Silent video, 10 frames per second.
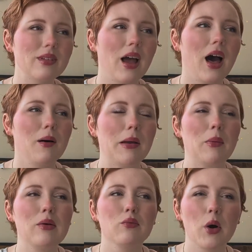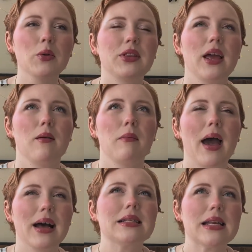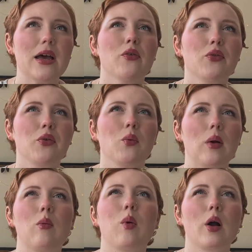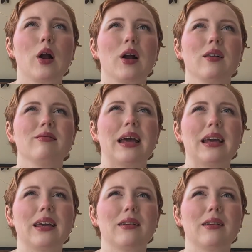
And we wrote them as if we were like